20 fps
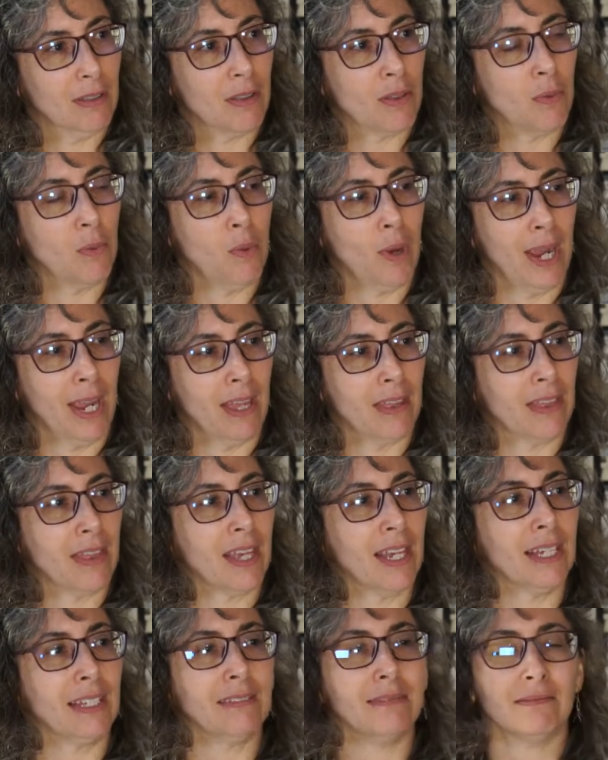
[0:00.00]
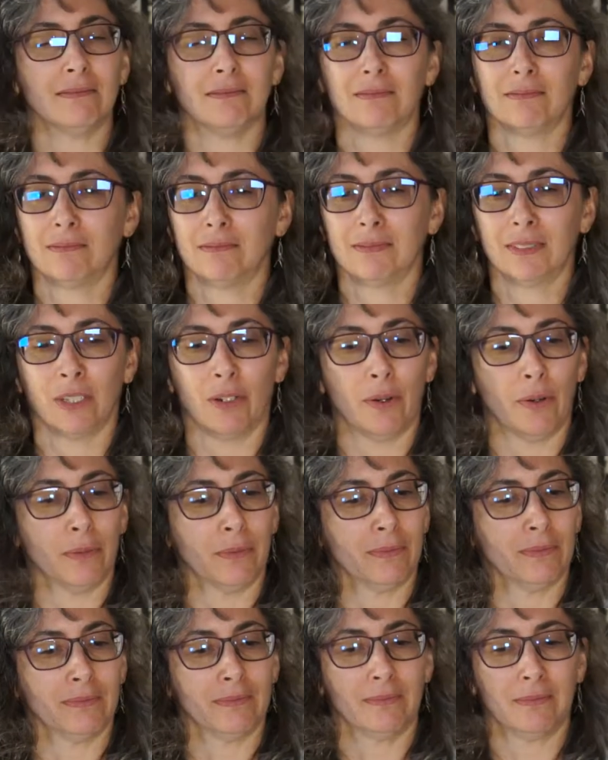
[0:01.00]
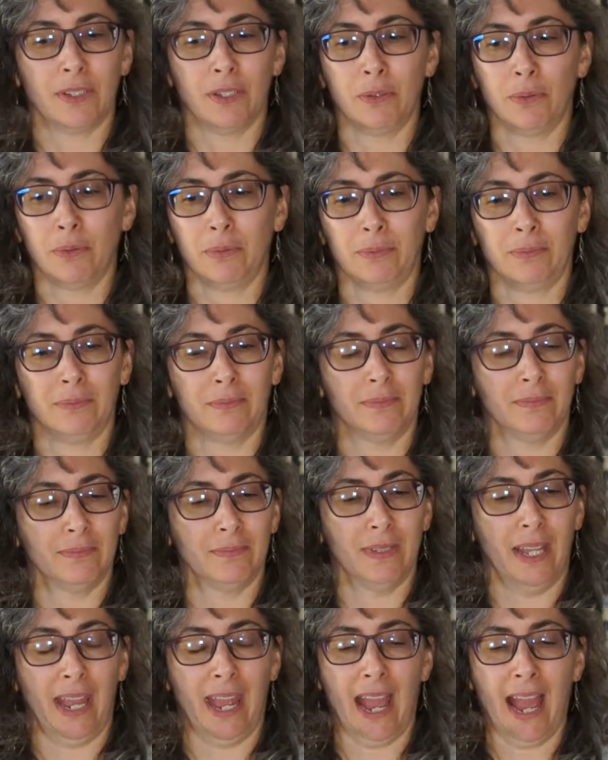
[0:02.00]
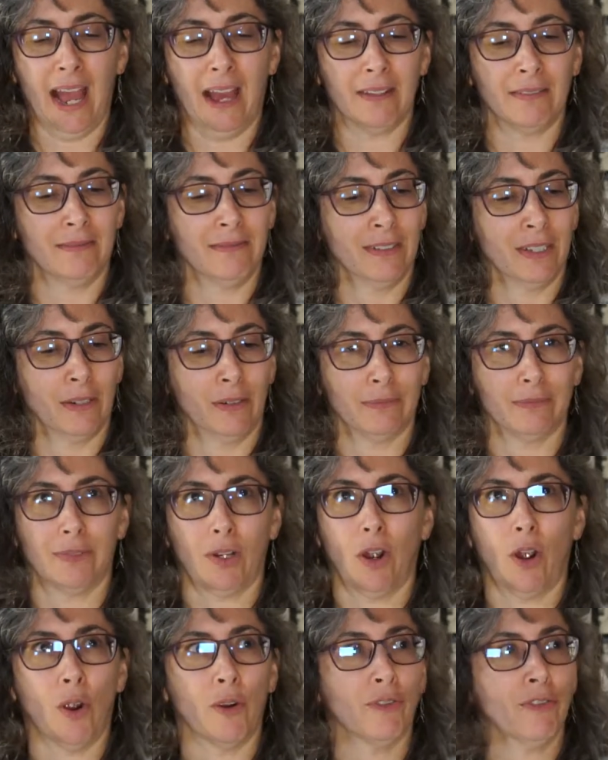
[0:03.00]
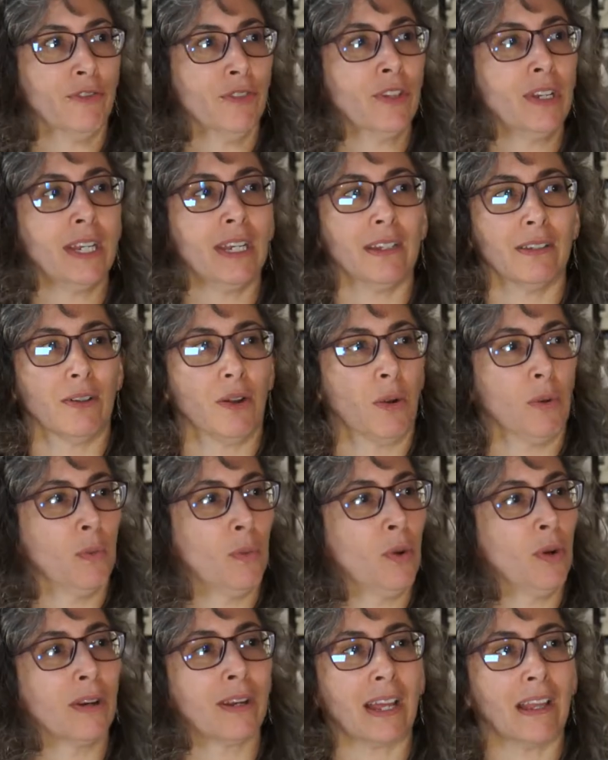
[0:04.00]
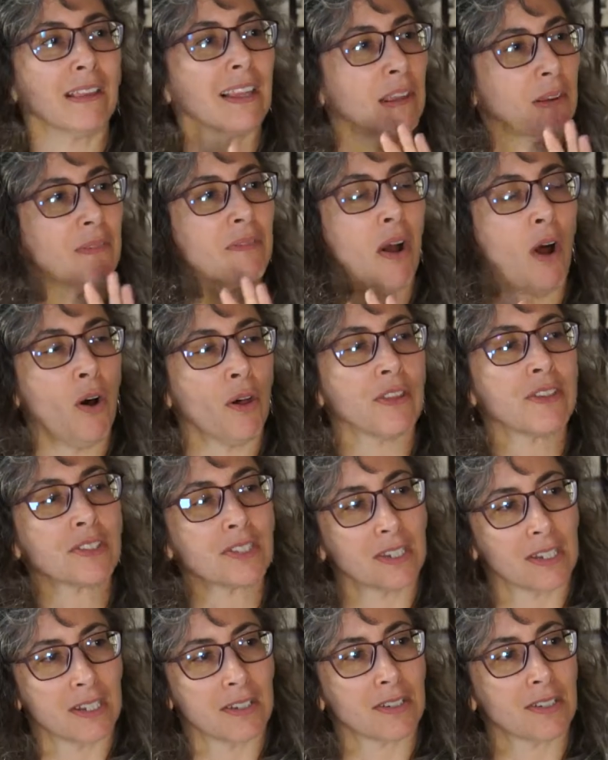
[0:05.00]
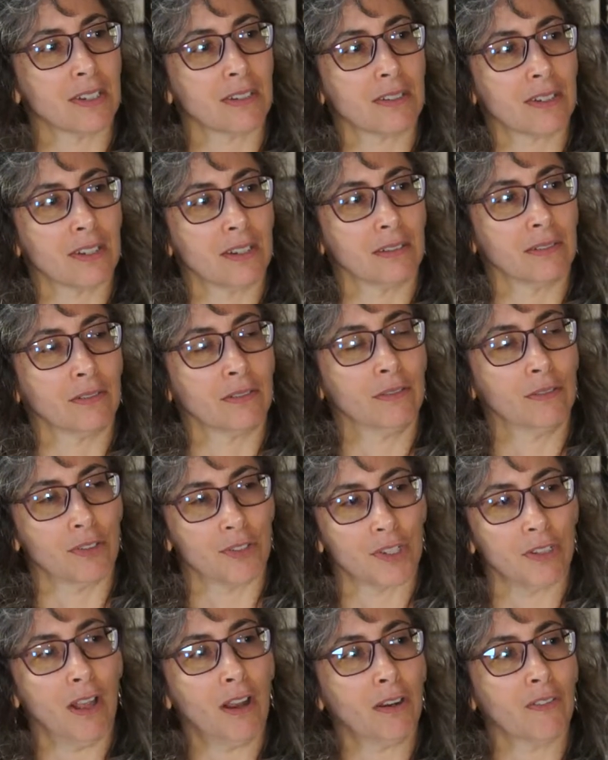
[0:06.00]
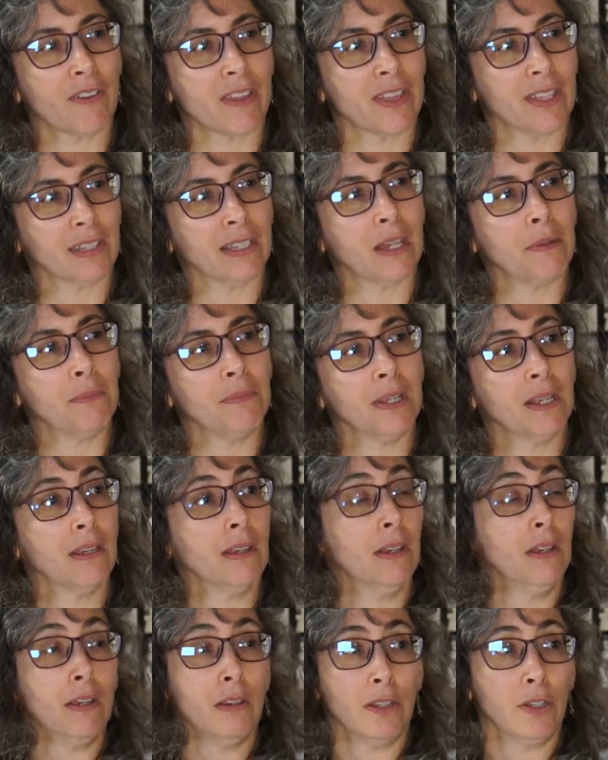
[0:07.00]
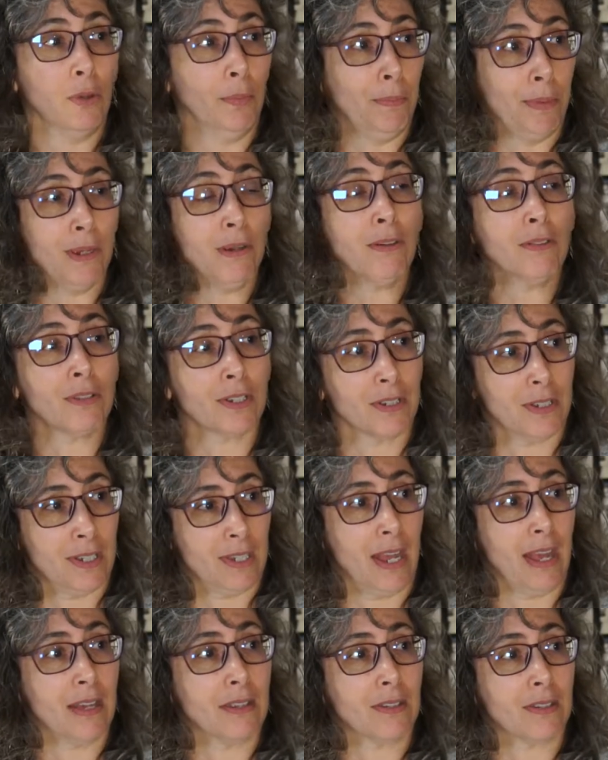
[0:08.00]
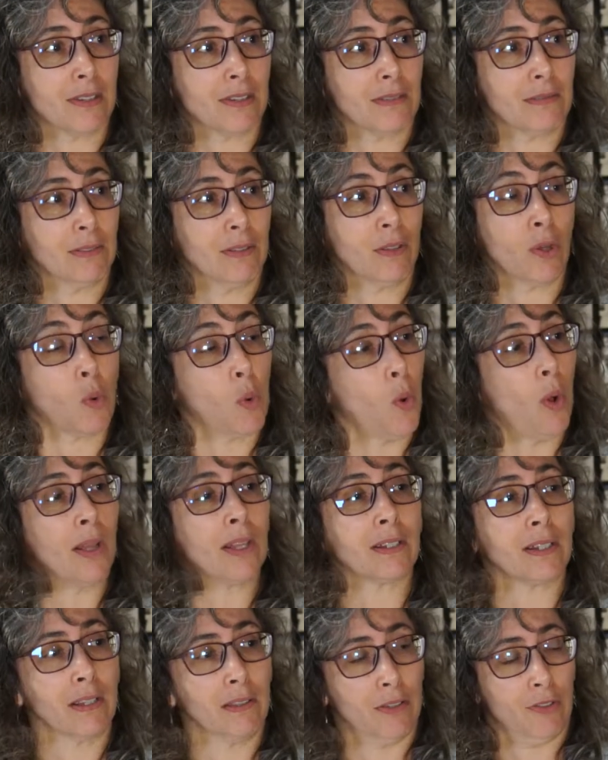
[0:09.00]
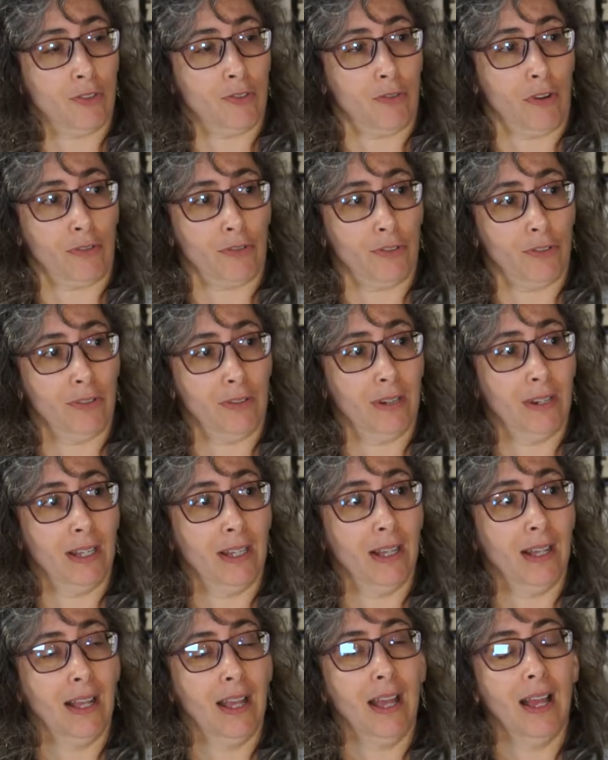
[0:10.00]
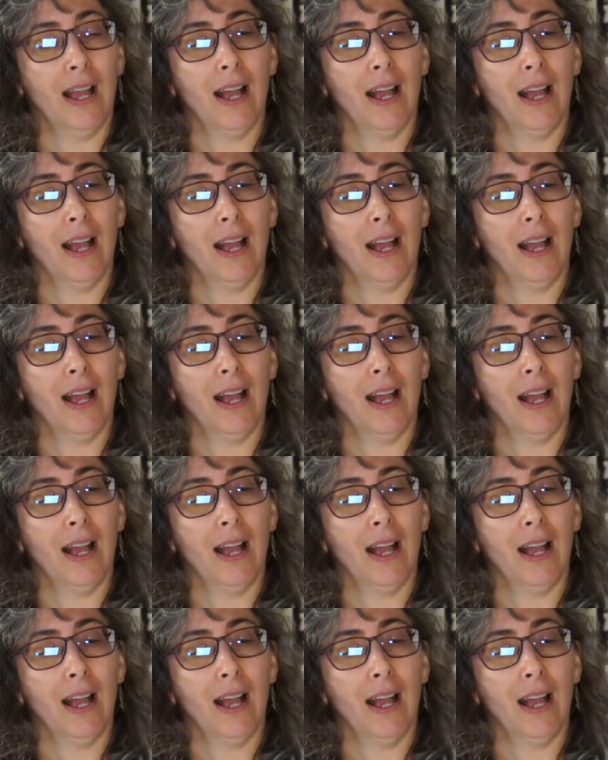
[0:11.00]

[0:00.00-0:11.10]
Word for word: That's the way right. that you know you had you know R-free and R-work and like all the statistics in crystallography that let your peers assess the quality of the structure. Yeah.